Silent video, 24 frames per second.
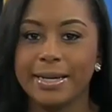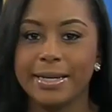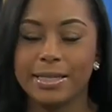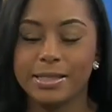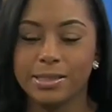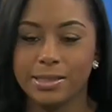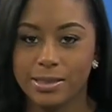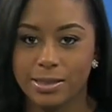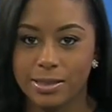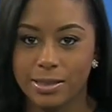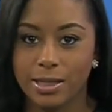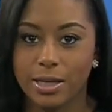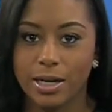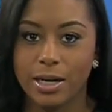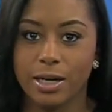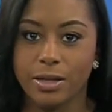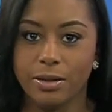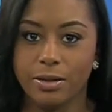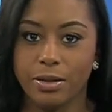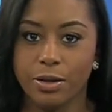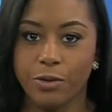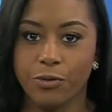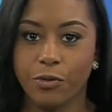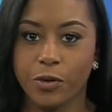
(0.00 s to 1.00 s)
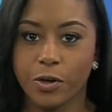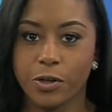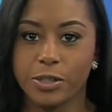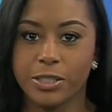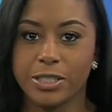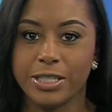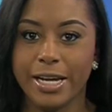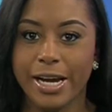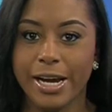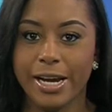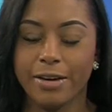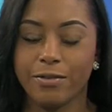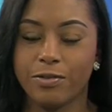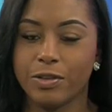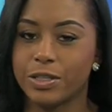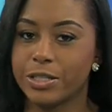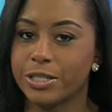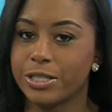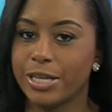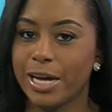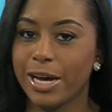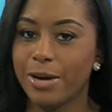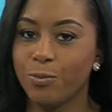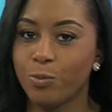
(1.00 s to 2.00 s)
is done. The first day of the
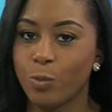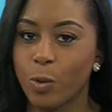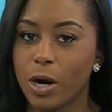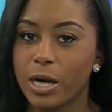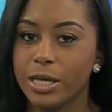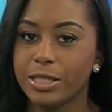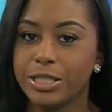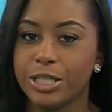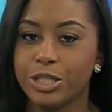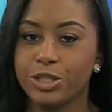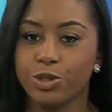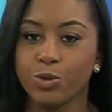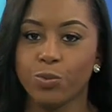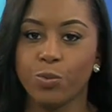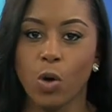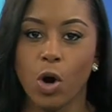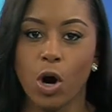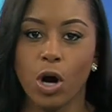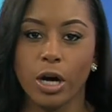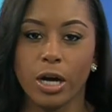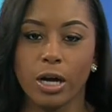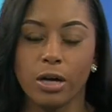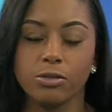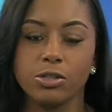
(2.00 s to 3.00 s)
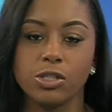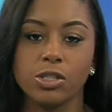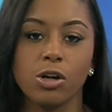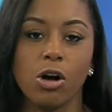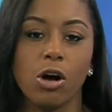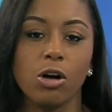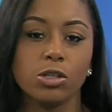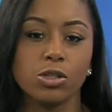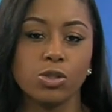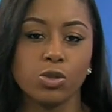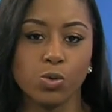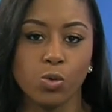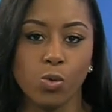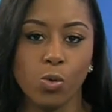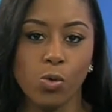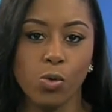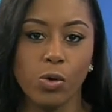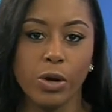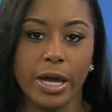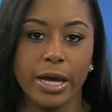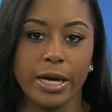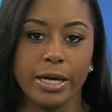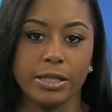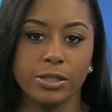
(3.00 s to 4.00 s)
statewide teacher walkout saw
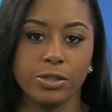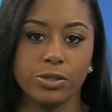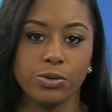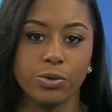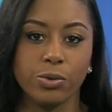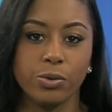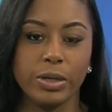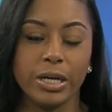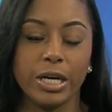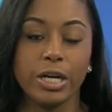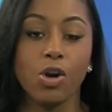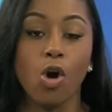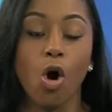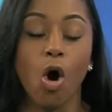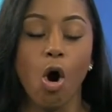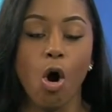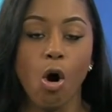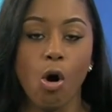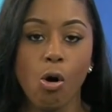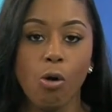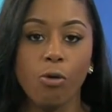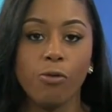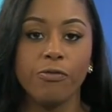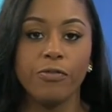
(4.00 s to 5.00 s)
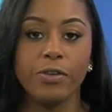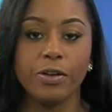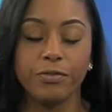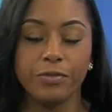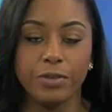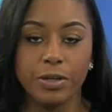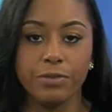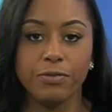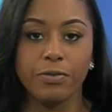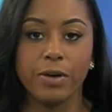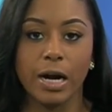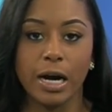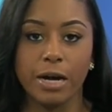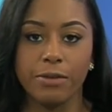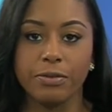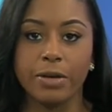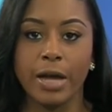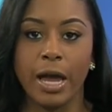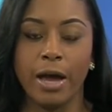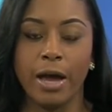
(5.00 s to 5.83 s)
school canceled in all 55